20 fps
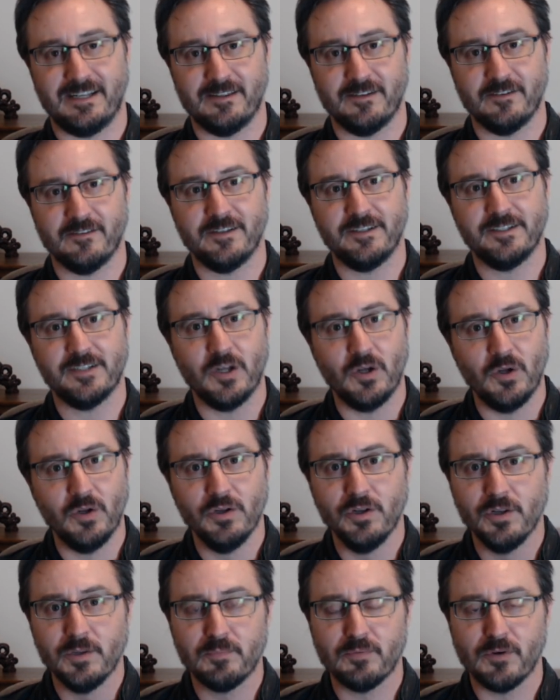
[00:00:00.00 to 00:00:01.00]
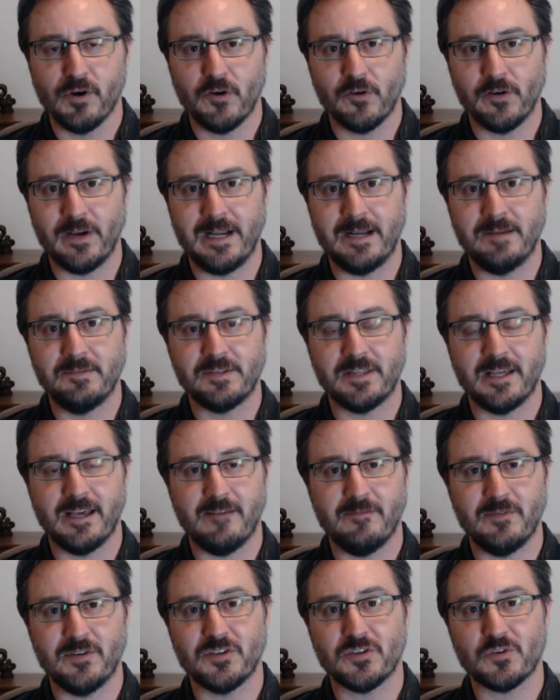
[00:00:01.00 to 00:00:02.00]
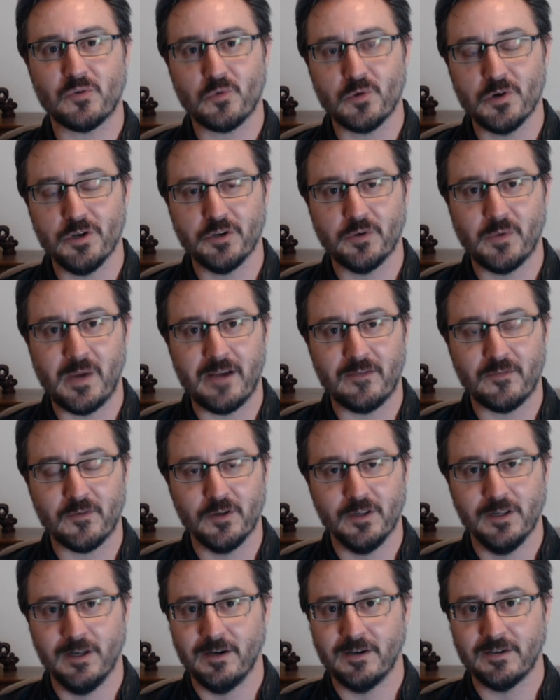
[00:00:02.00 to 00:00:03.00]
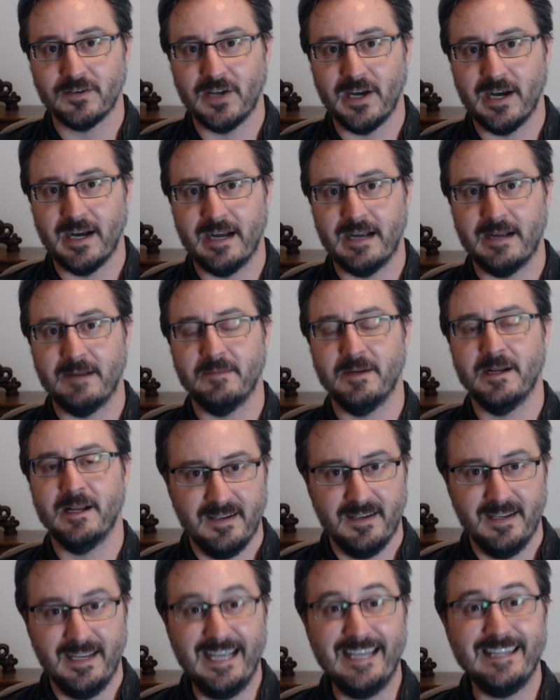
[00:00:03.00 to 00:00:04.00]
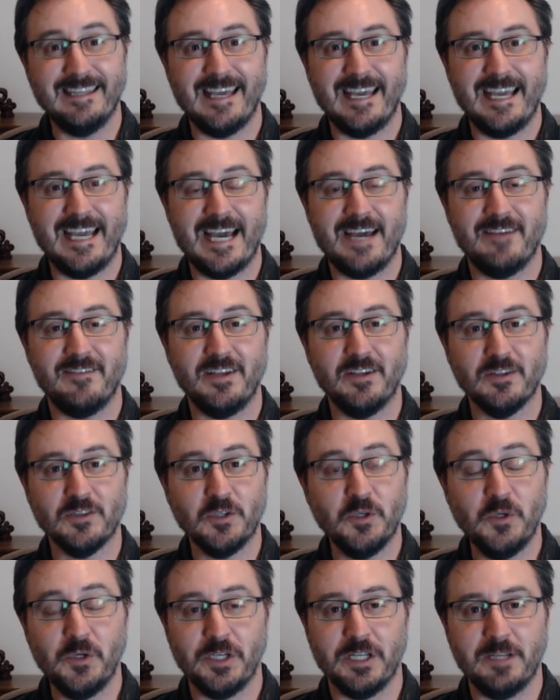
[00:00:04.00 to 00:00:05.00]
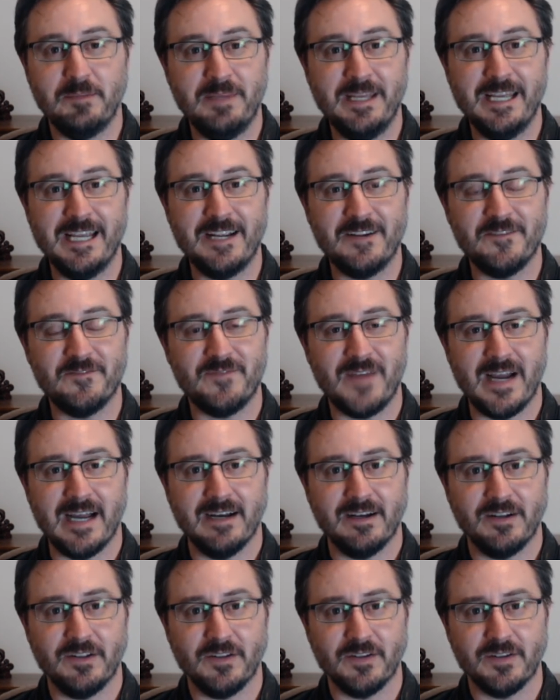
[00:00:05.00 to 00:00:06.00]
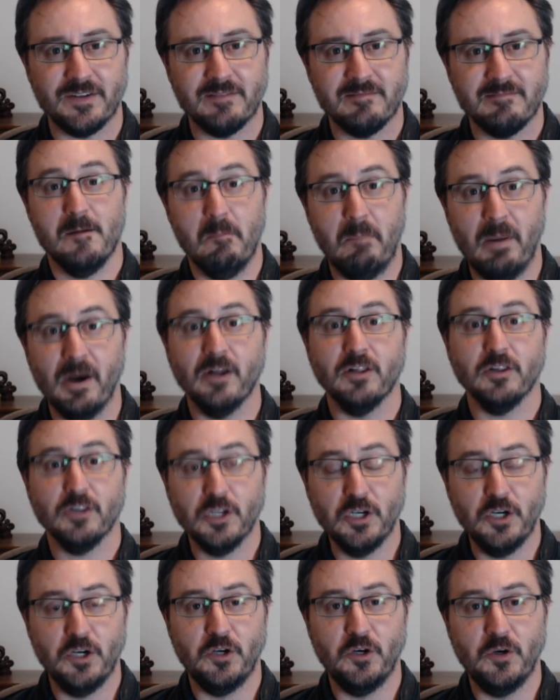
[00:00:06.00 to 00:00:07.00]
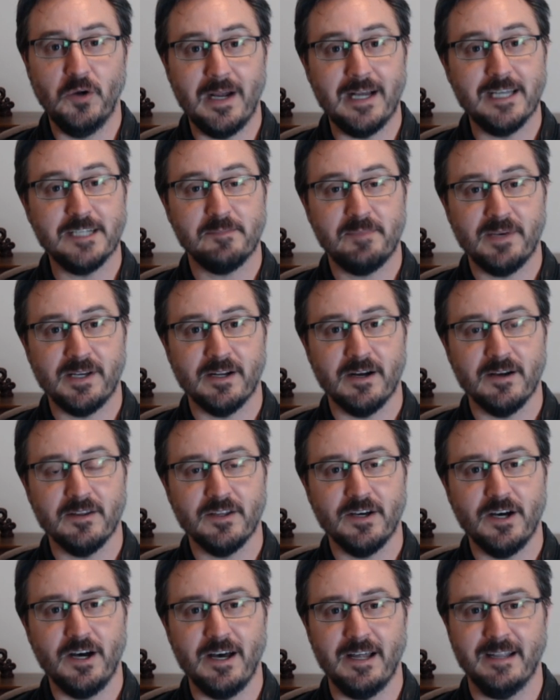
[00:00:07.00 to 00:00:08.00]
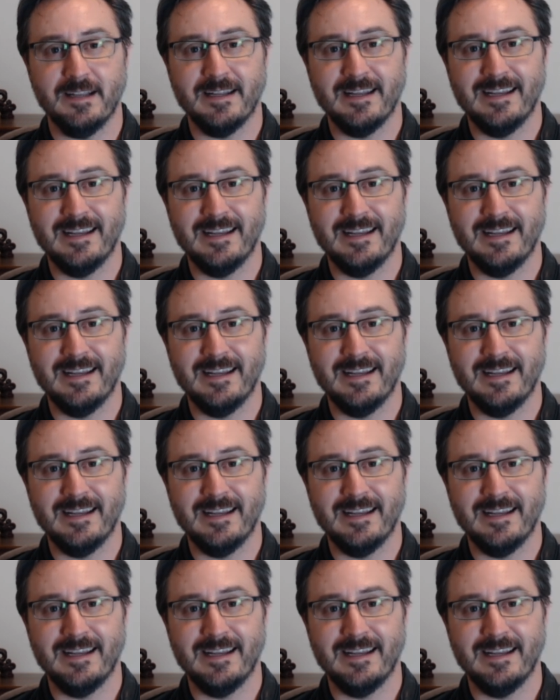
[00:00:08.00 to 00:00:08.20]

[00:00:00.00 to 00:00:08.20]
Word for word: They're these old programs that have been squirreled away for a long time, and they have eluded being found. But Lue has been on the hunt.